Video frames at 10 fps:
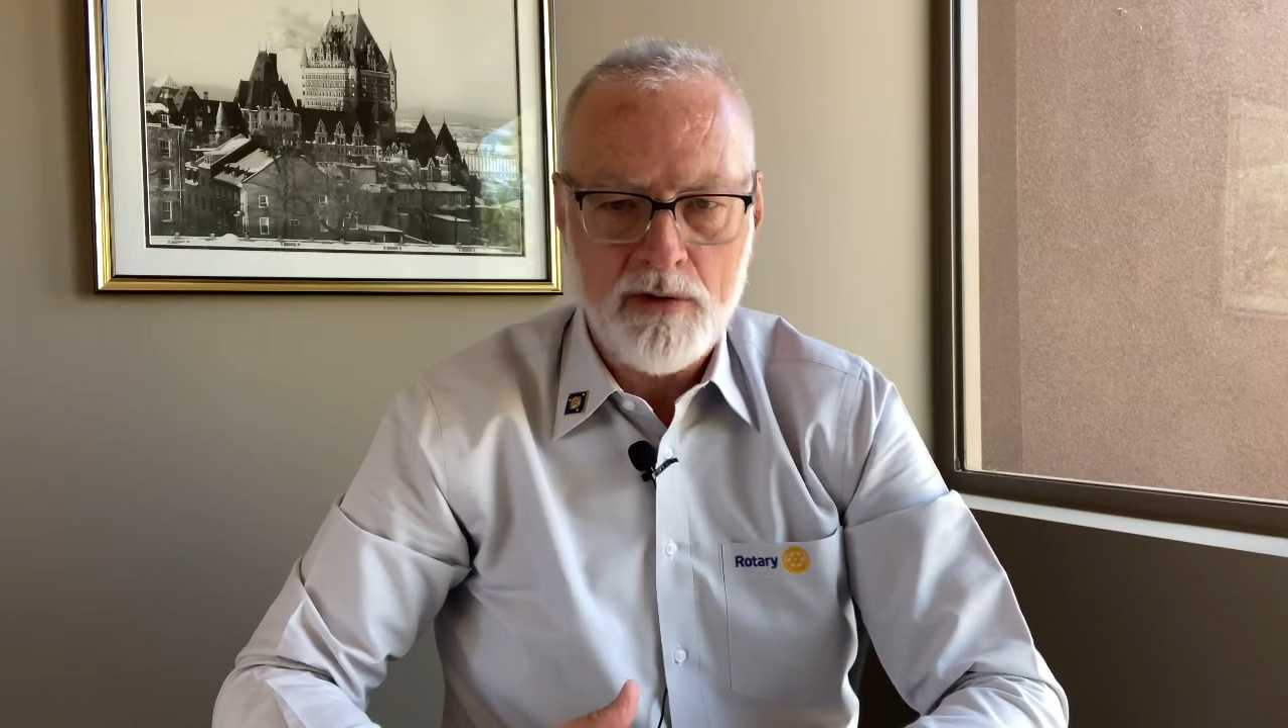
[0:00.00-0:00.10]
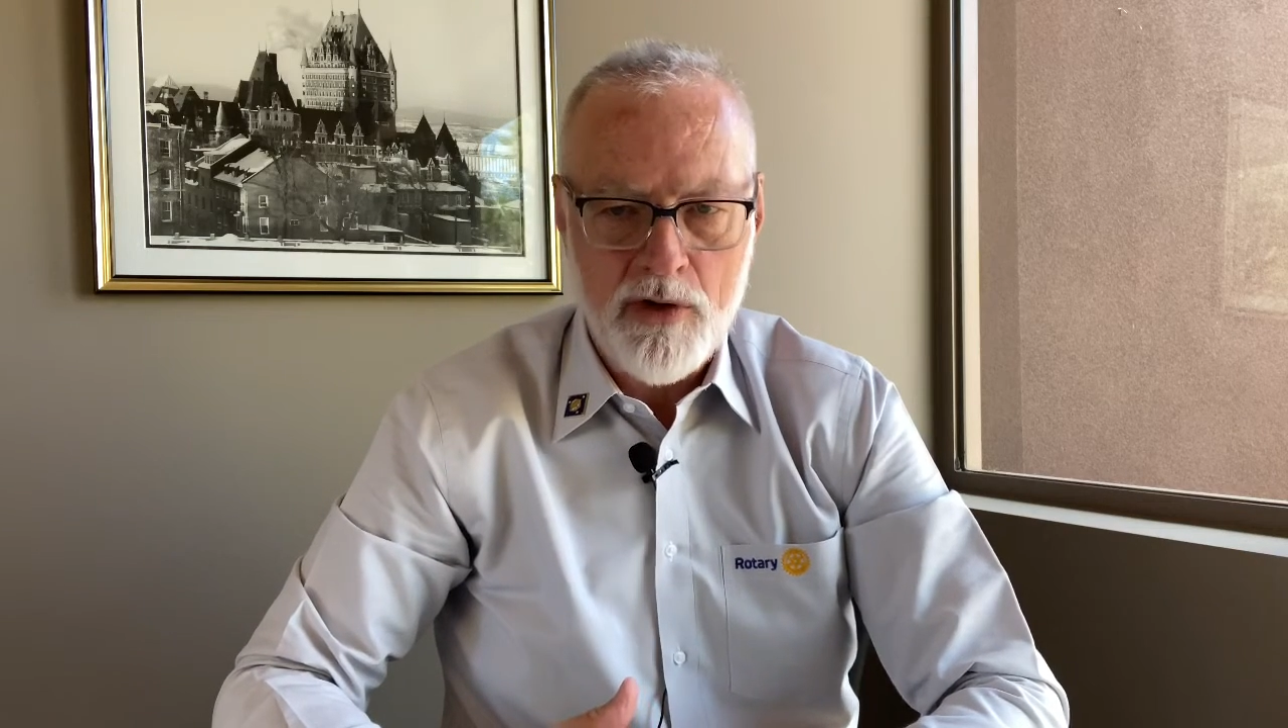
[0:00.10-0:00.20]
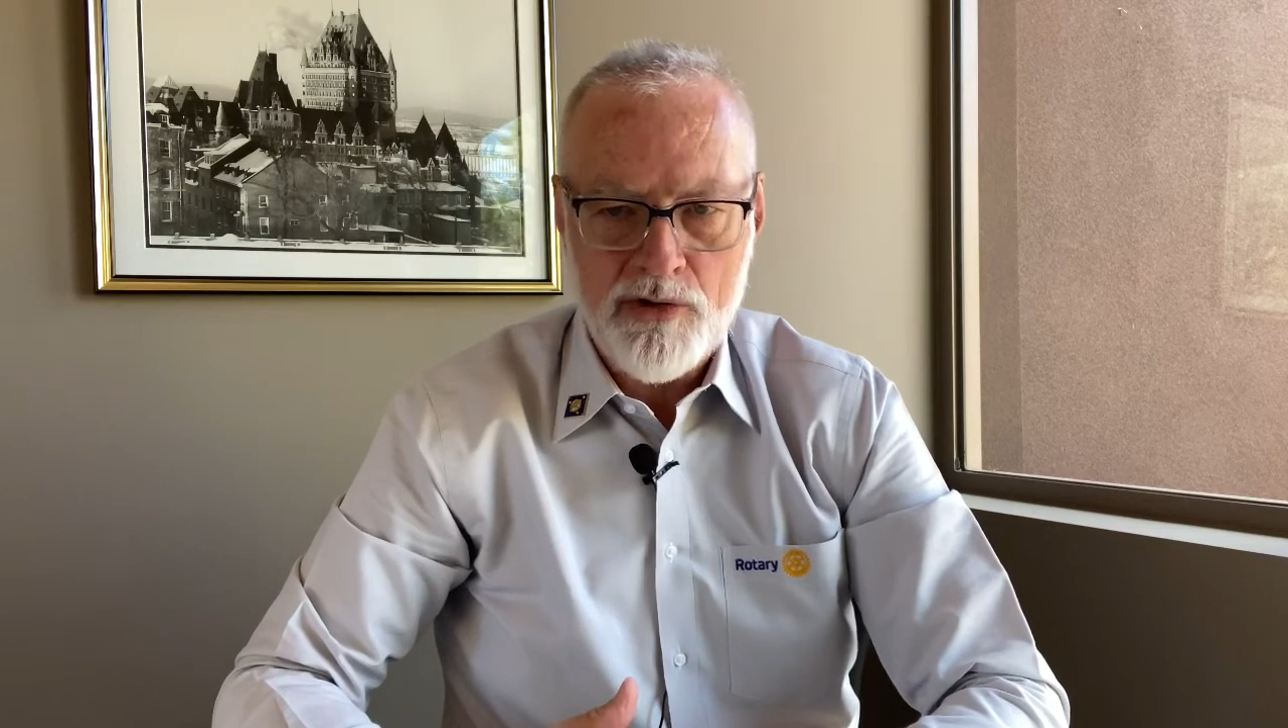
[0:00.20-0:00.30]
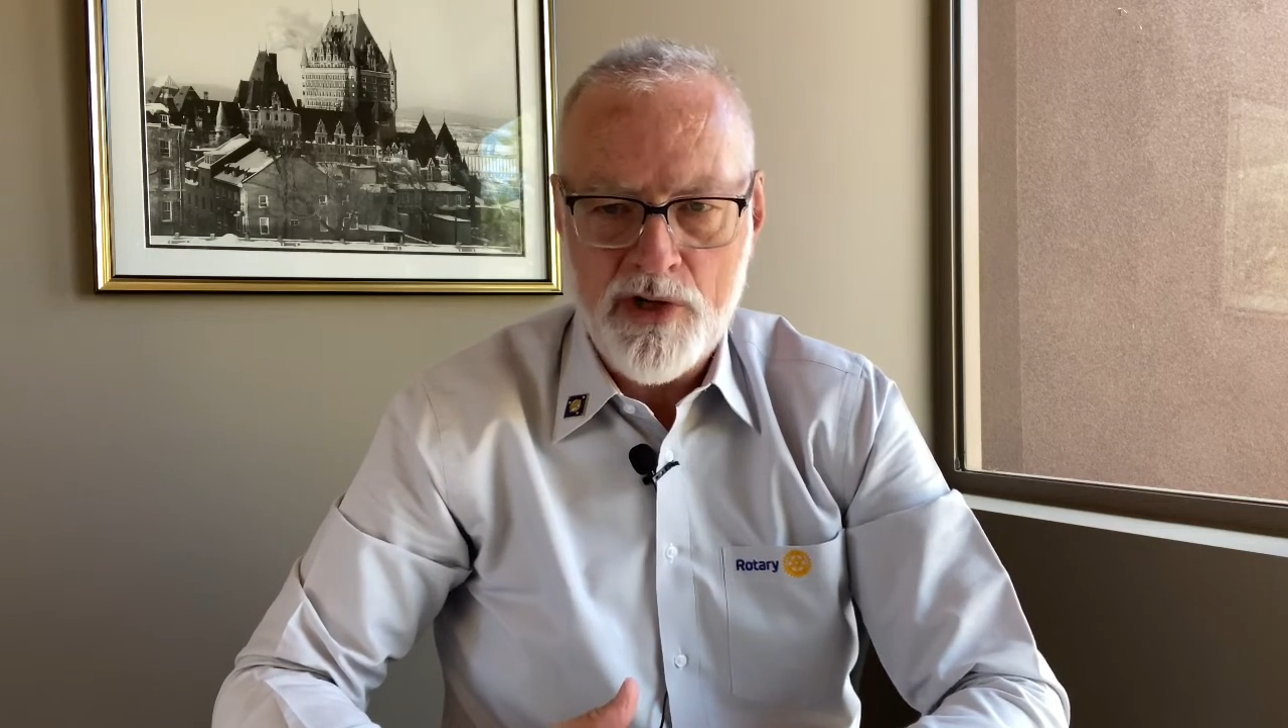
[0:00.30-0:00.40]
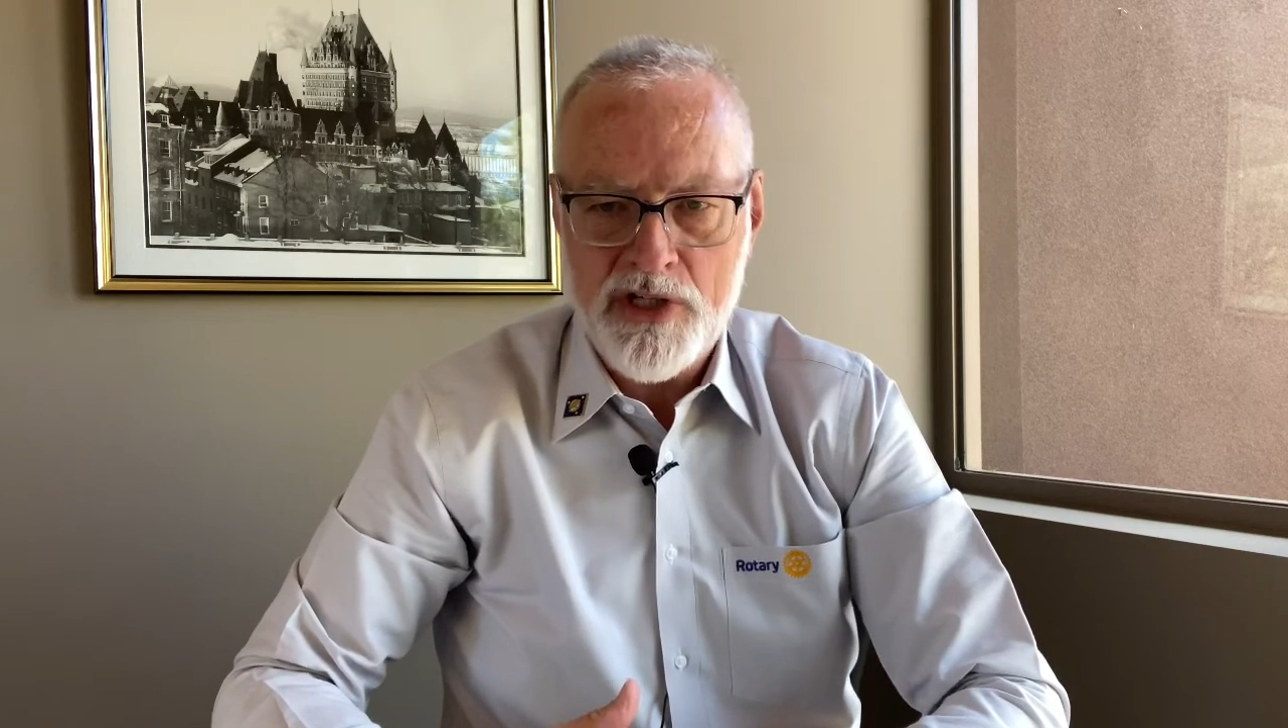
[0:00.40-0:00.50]

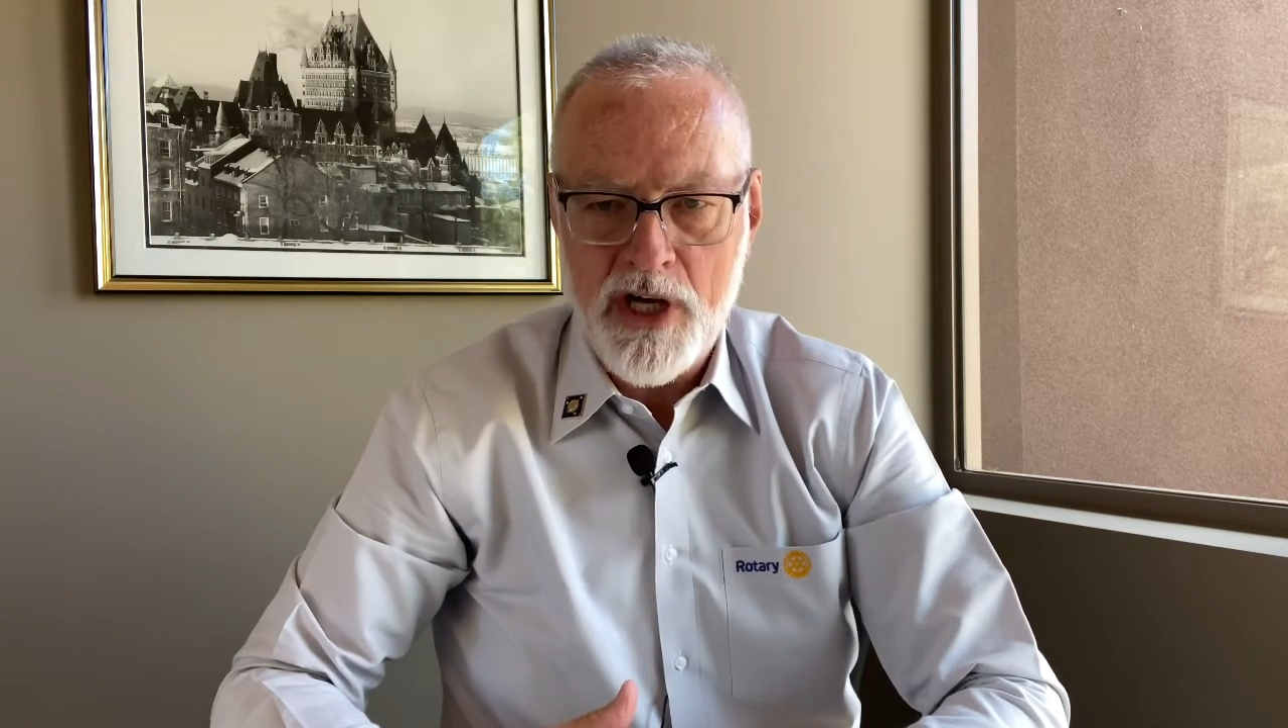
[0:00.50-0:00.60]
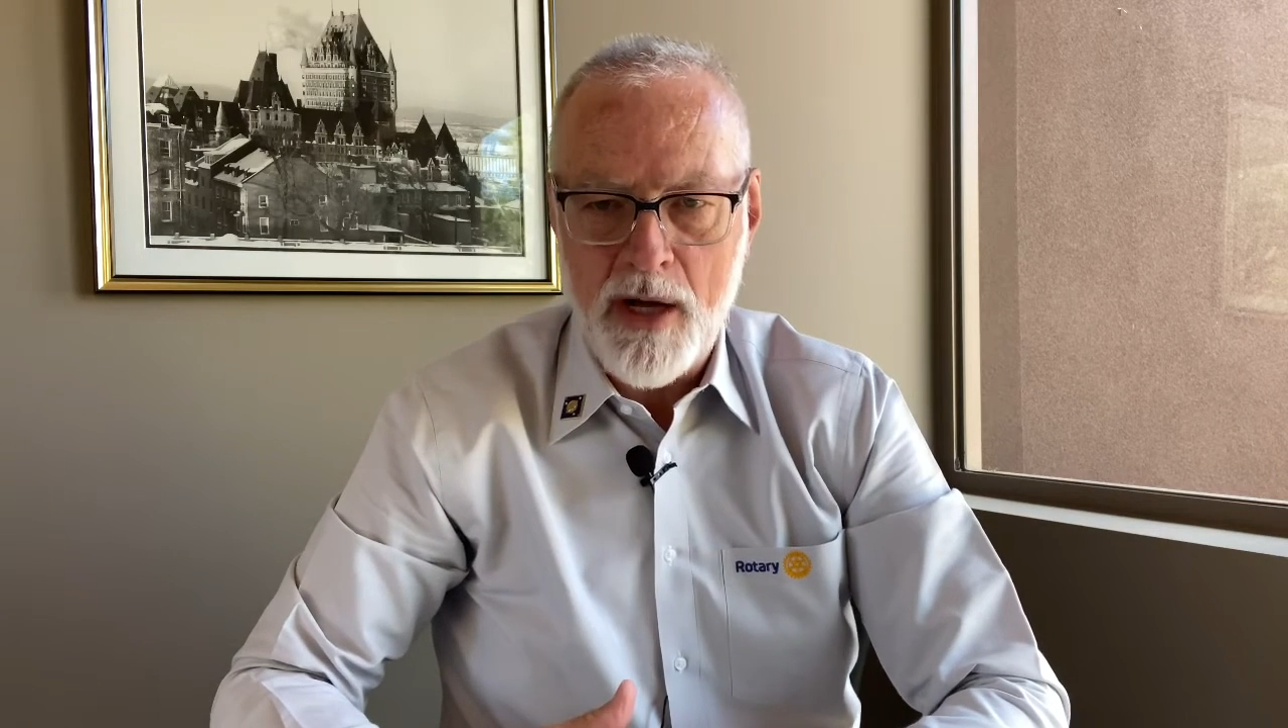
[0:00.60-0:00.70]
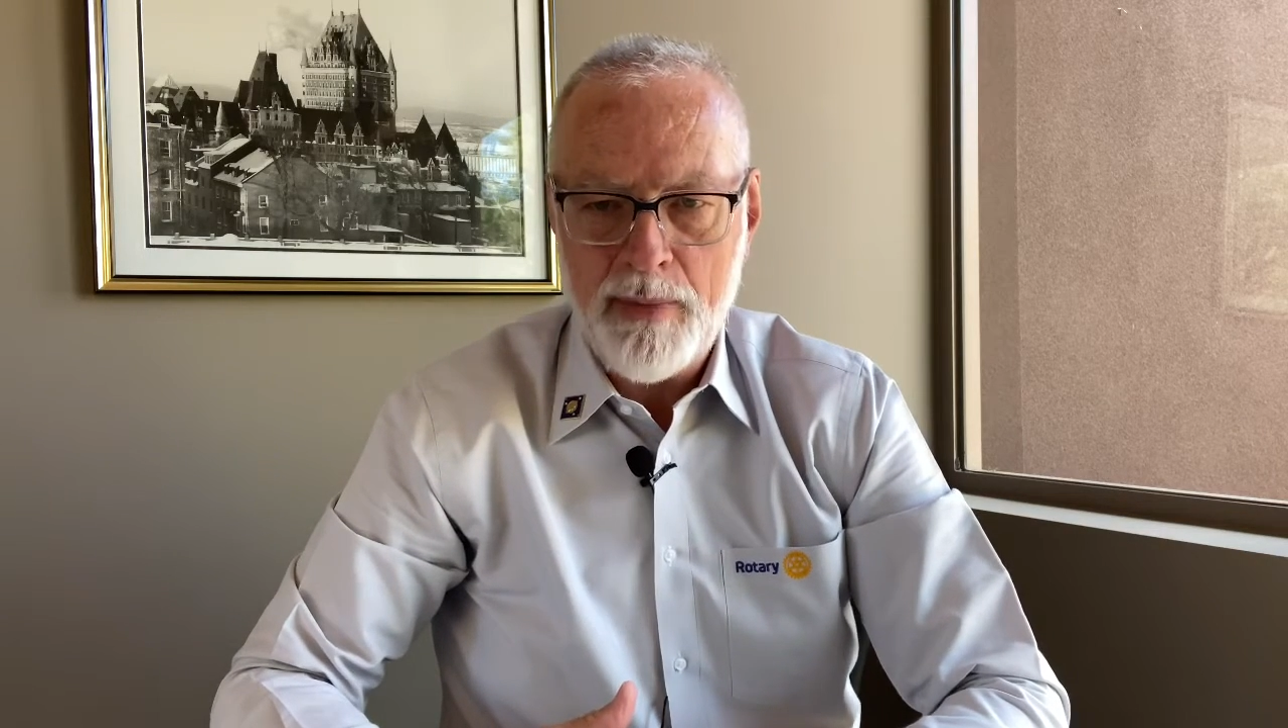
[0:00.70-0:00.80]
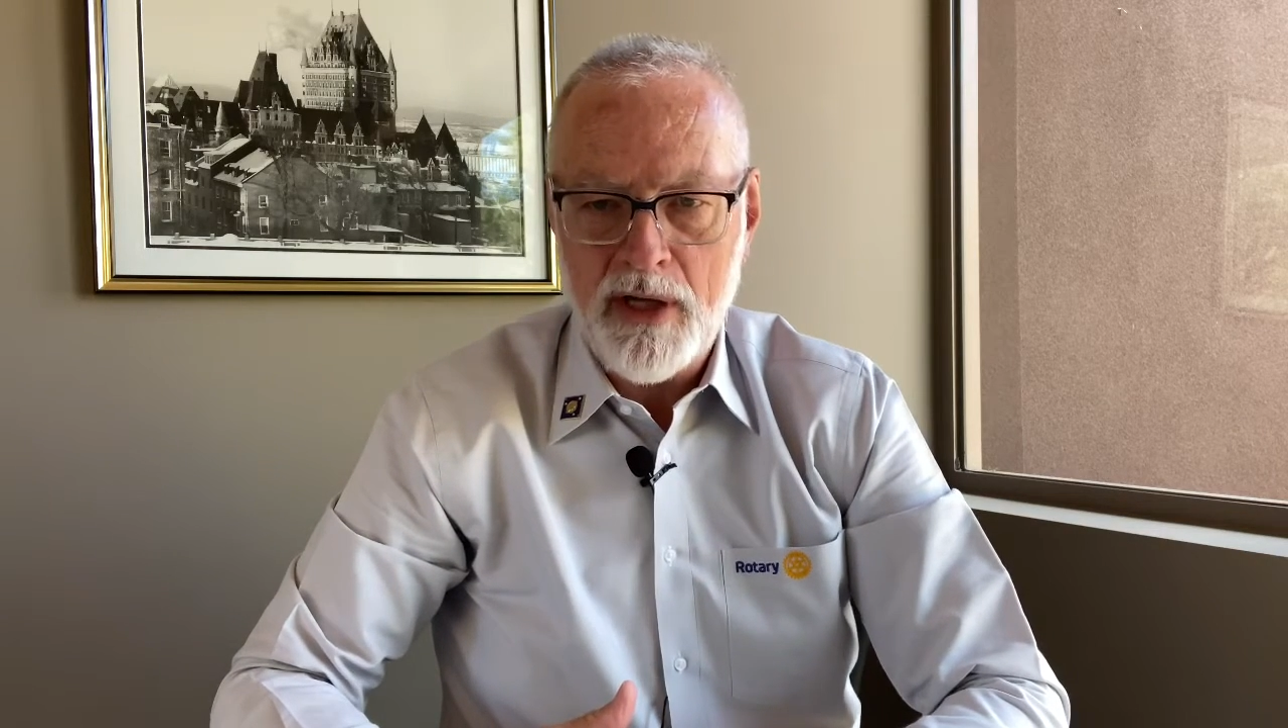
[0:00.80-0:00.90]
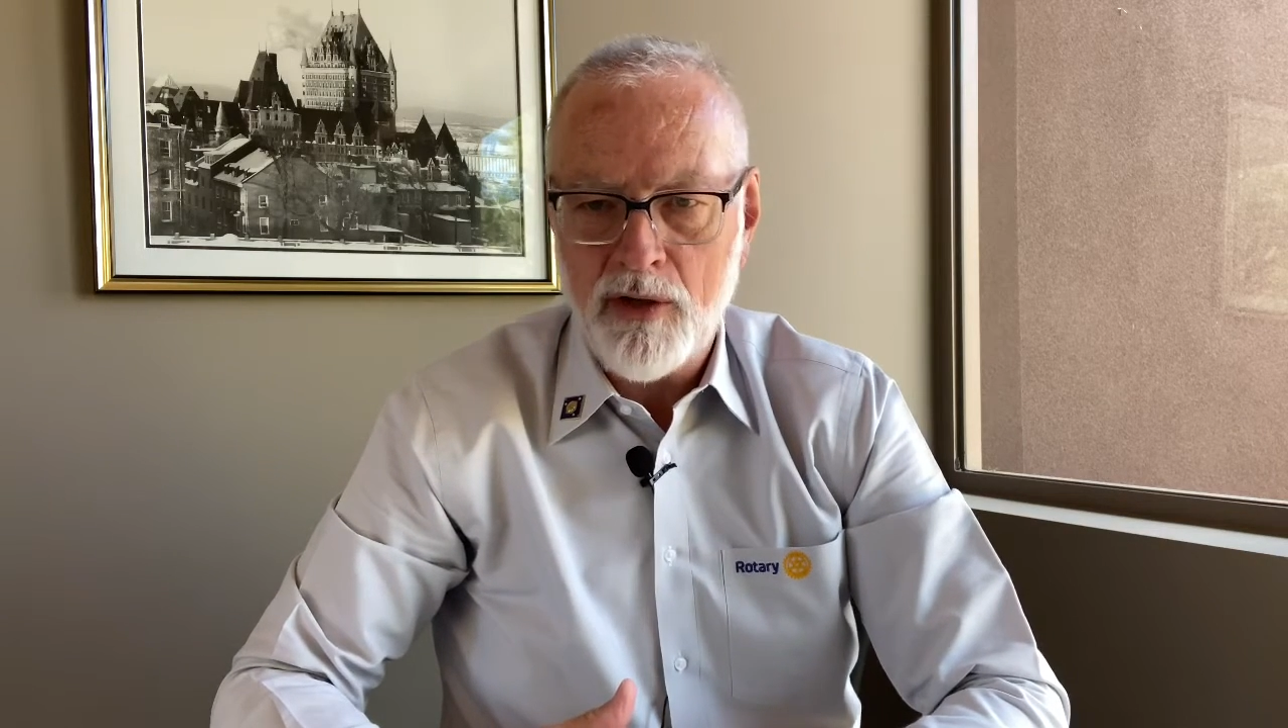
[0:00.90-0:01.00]
grocery
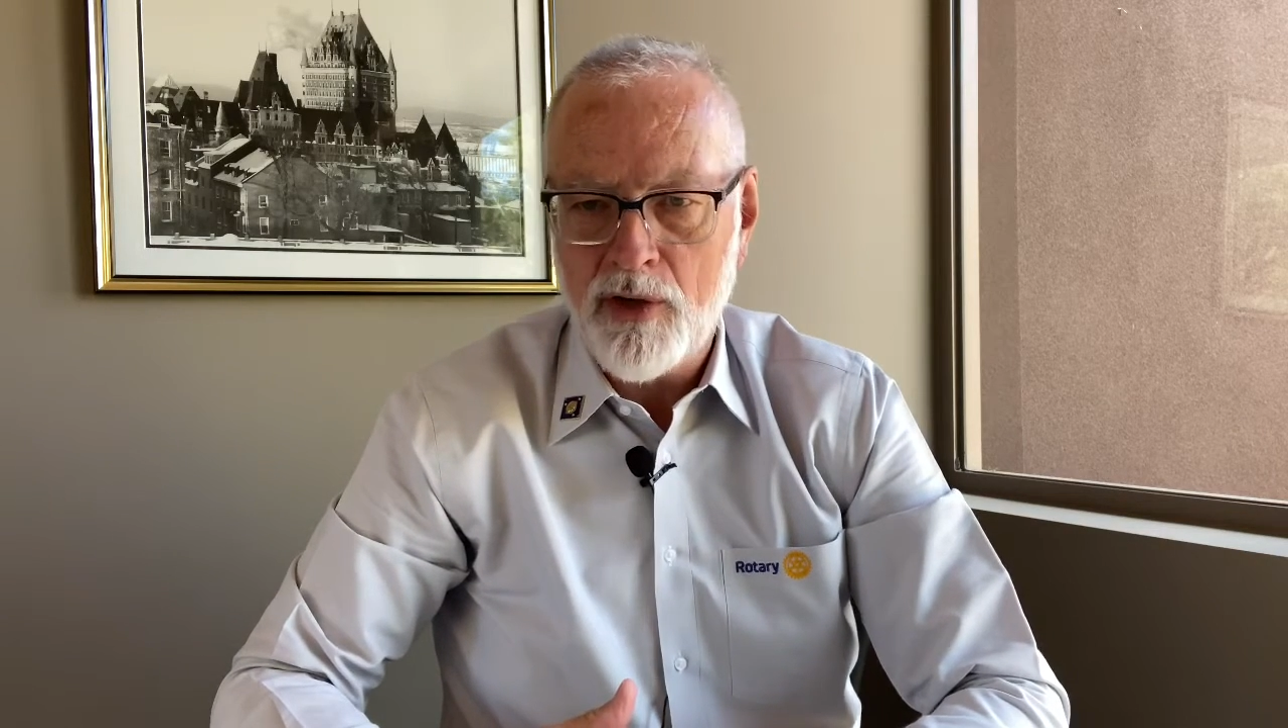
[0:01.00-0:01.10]
shopping,